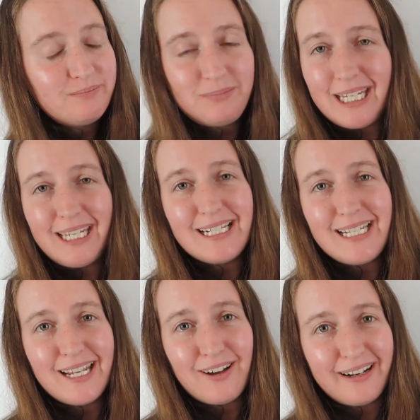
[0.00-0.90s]
Be
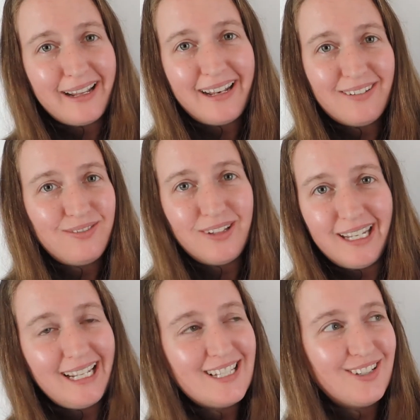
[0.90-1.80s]
easy on it if you
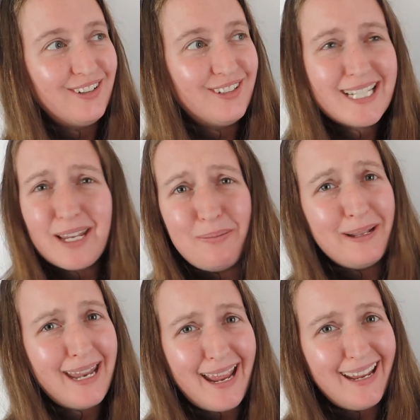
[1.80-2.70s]
need to. Skip
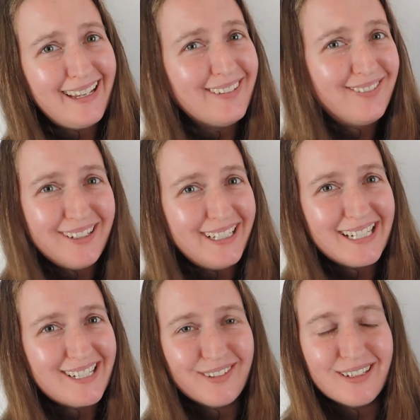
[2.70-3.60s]
a day if you
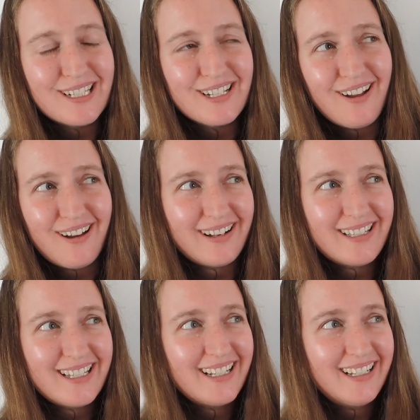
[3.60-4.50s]
need to. It's not
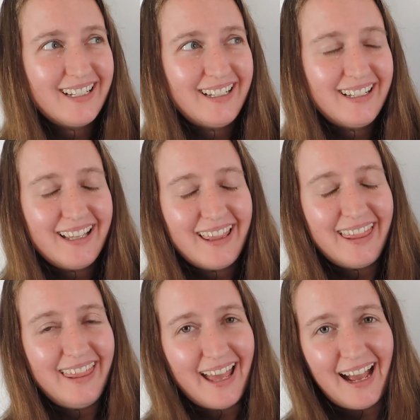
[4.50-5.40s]

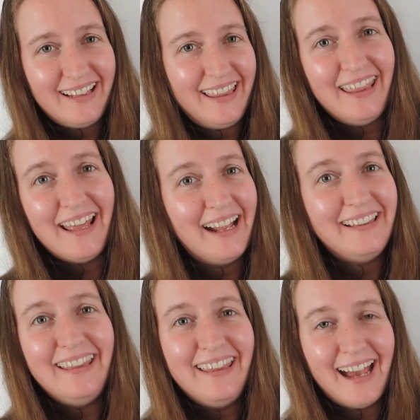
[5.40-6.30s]

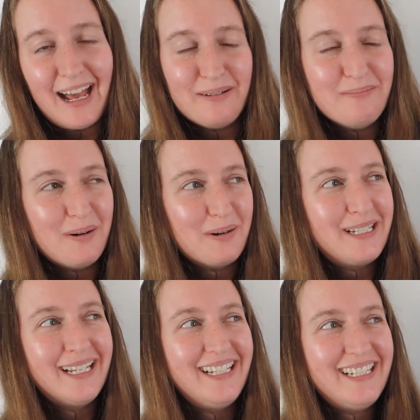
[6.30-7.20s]
that
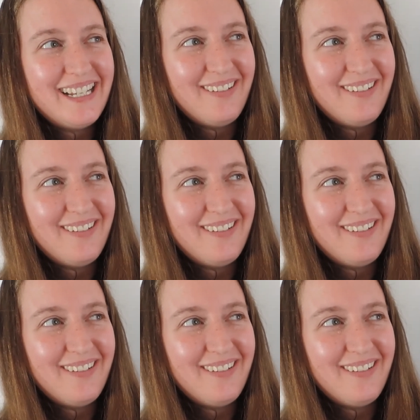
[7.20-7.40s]
important.